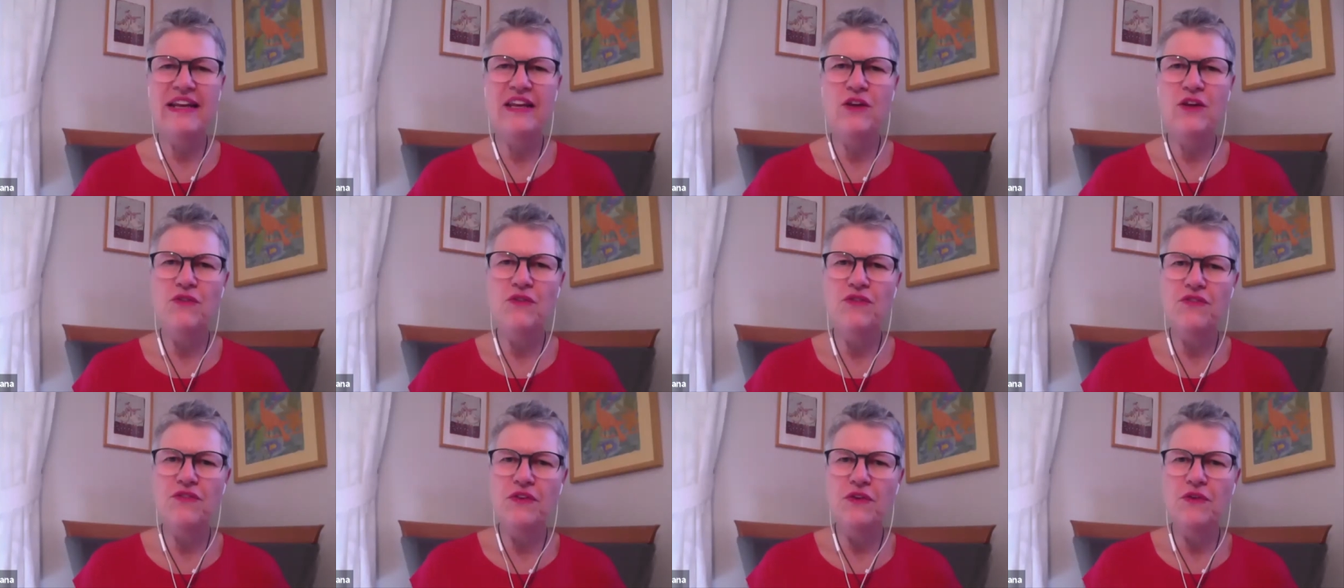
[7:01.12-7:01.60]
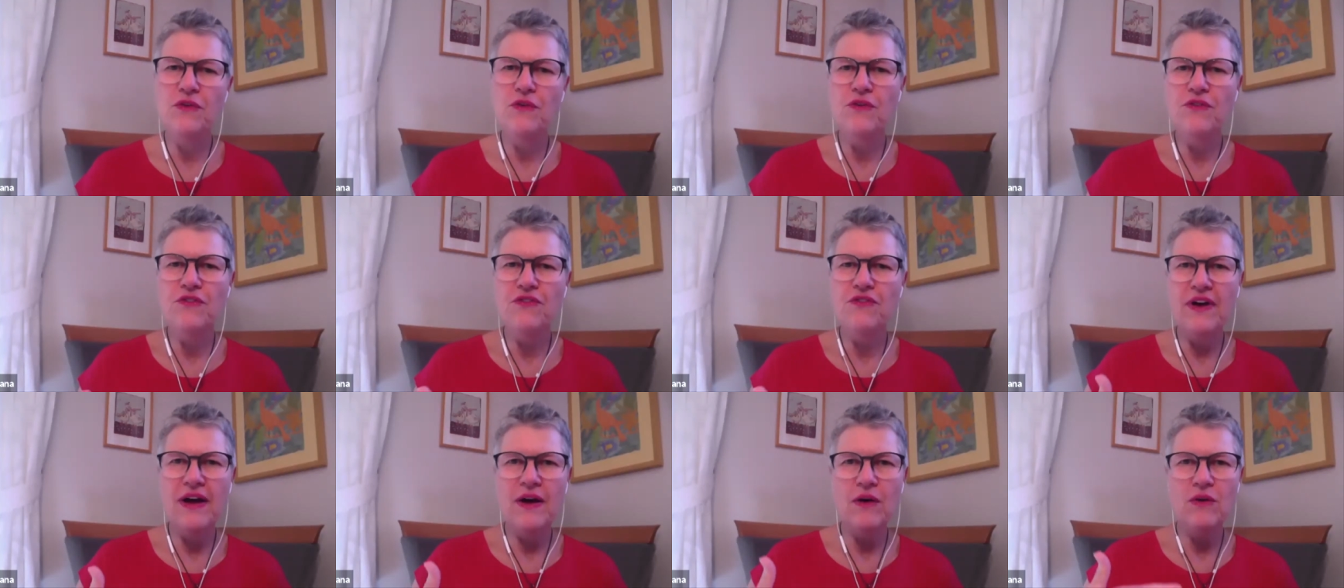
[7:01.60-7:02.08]
you you
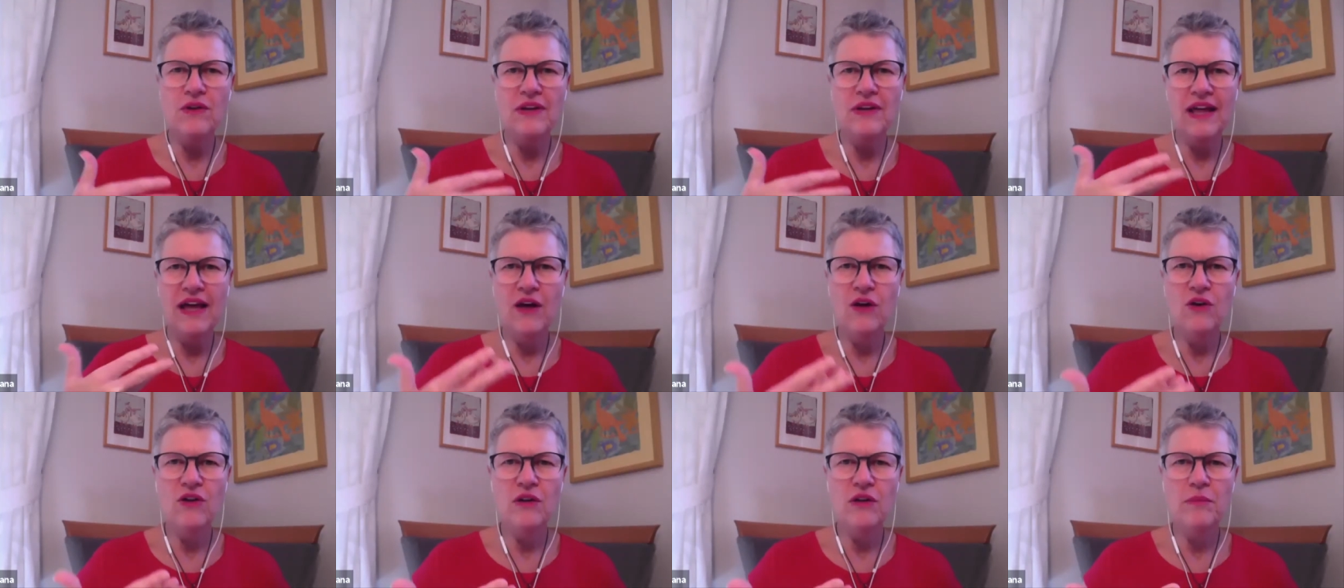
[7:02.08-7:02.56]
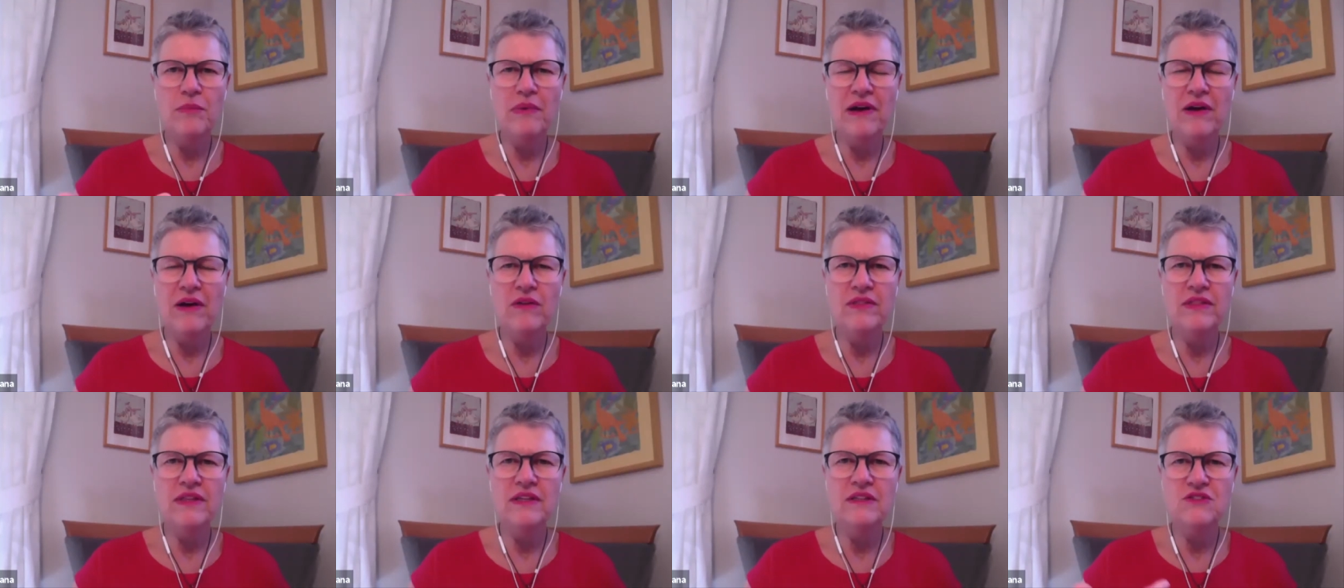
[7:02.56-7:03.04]
found out
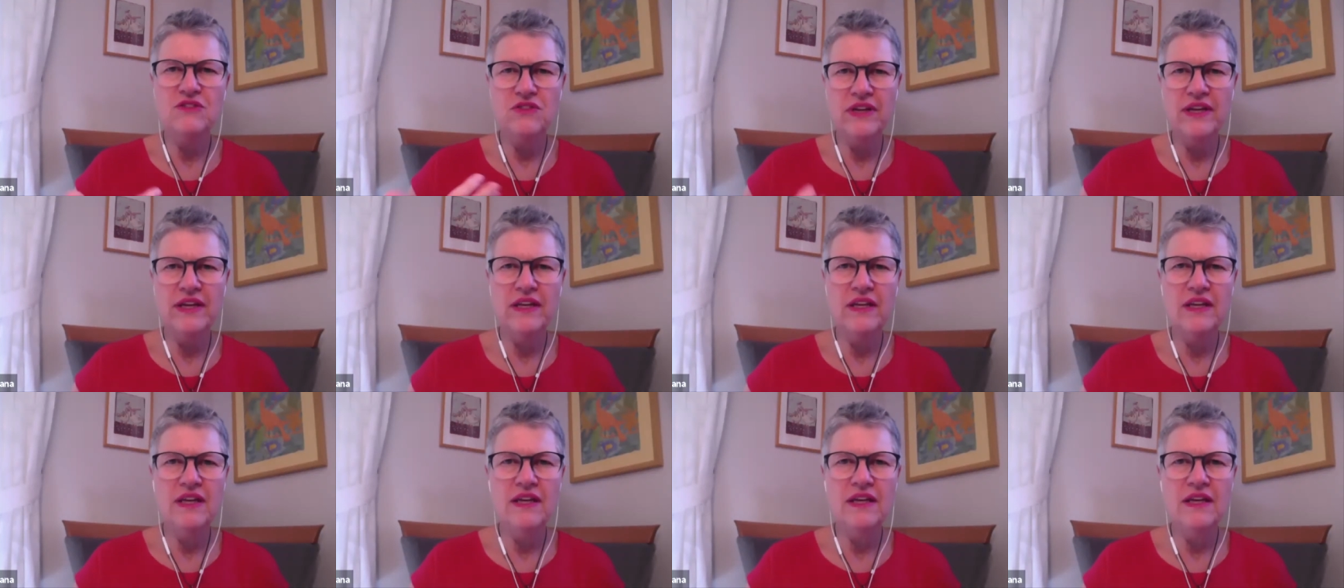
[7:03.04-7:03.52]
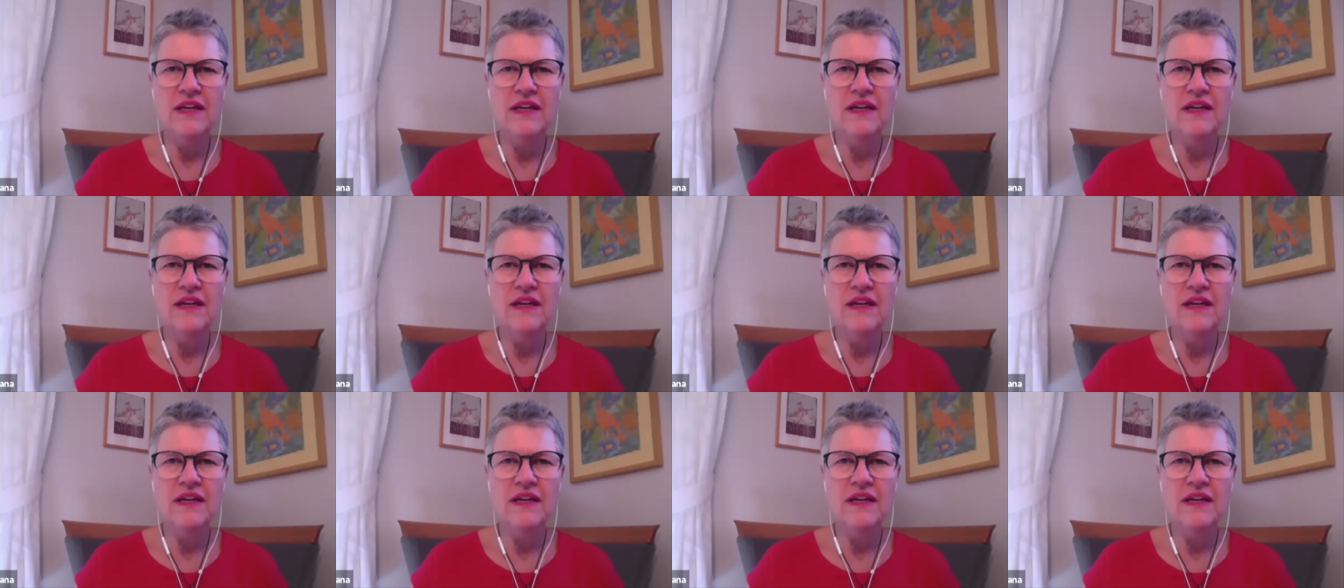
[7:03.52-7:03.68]
about the training.